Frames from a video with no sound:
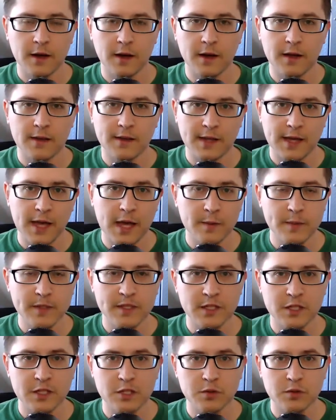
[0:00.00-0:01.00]
In the cannabis
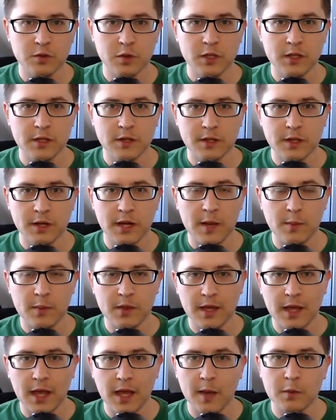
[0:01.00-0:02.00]
industry, the name of the
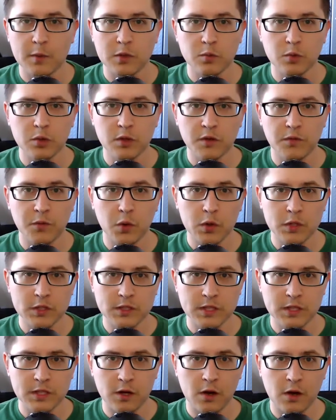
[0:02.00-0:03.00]
game is really
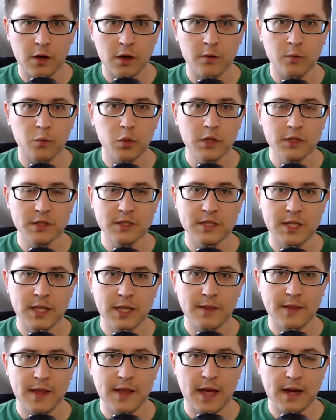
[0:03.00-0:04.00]
focusing on real
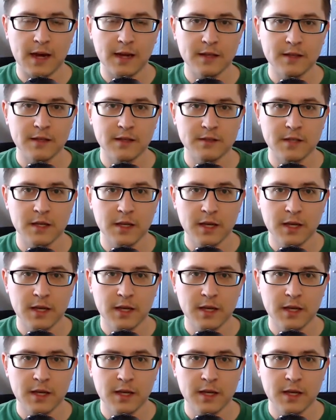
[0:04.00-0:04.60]
estate that is